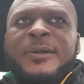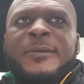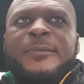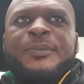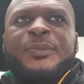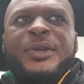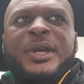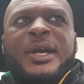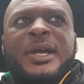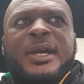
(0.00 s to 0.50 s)

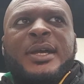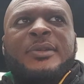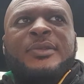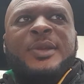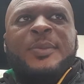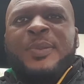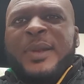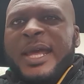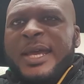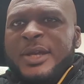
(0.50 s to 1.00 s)
The
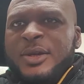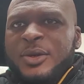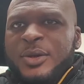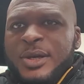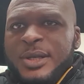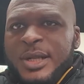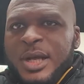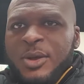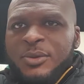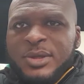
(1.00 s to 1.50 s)
player who can
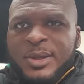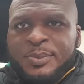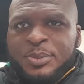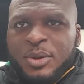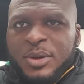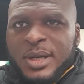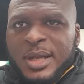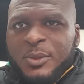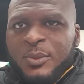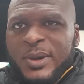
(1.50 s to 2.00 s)
hold the
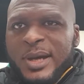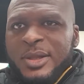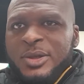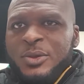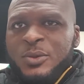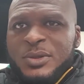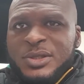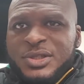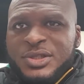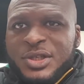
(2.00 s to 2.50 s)
ball up well, who
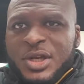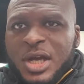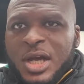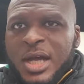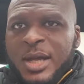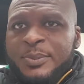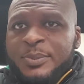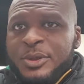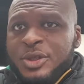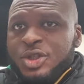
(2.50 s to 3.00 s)
is
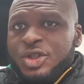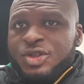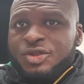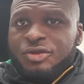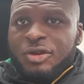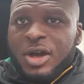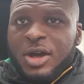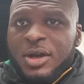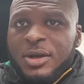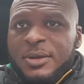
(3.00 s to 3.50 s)
sharp,
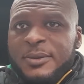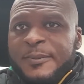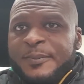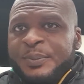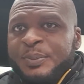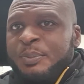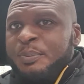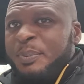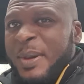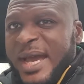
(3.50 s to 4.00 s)
strong,
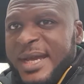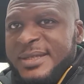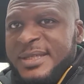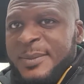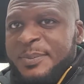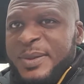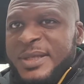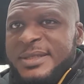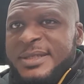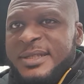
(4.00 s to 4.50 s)
backs
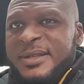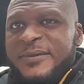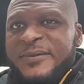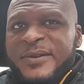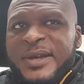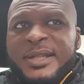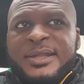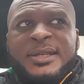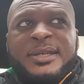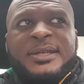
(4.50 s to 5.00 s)
up into
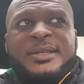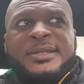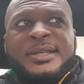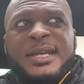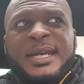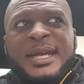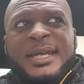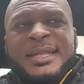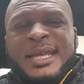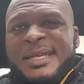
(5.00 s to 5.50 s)
defenders.
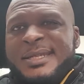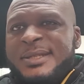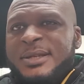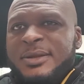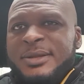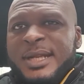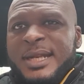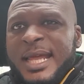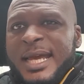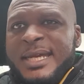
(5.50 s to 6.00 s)
That's not
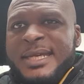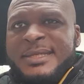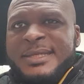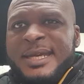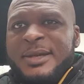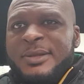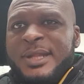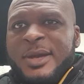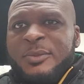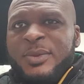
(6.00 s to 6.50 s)
the
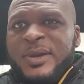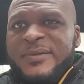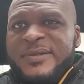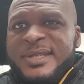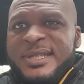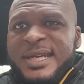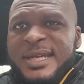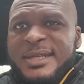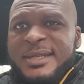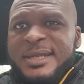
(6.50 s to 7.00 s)
Lacazette that we've
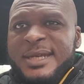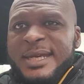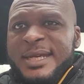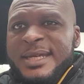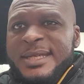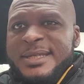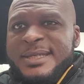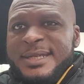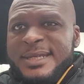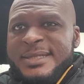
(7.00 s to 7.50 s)
seen
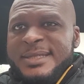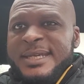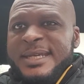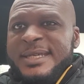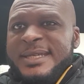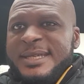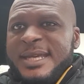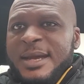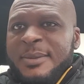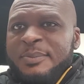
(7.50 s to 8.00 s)
since he's
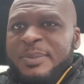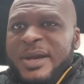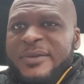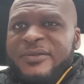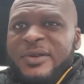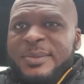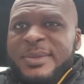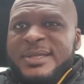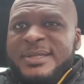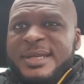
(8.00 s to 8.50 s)
come back
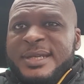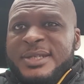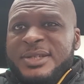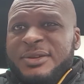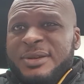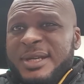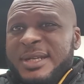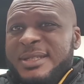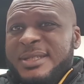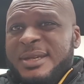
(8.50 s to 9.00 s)
from his injury.
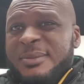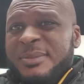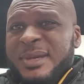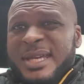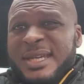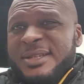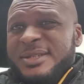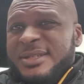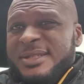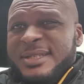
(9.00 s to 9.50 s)
And to me, he
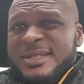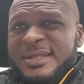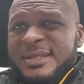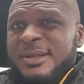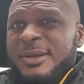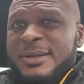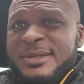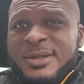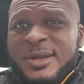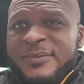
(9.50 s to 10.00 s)
just
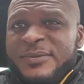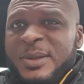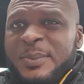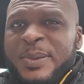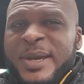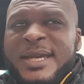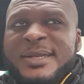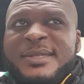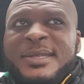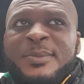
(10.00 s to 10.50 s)
looks off the
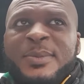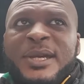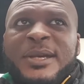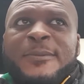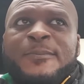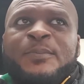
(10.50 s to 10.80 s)
pace a bit.